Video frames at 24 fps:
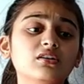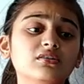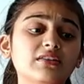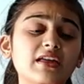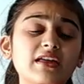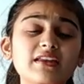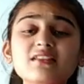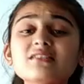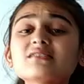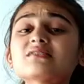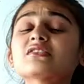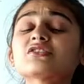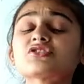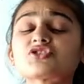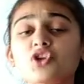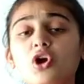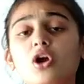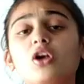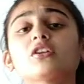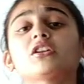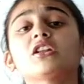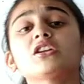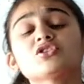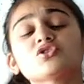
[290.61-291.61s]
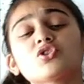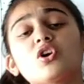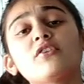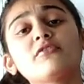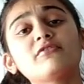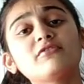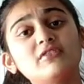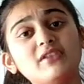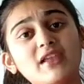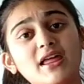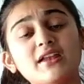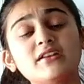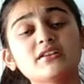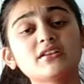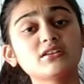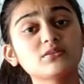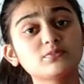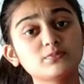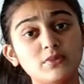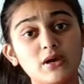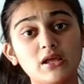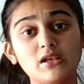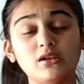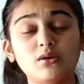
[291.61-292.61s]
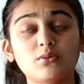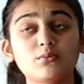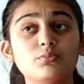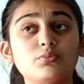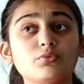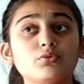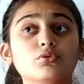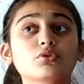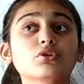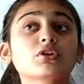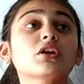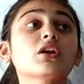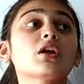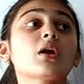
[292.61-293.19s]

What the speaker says: there is a shortage of land in Palampur.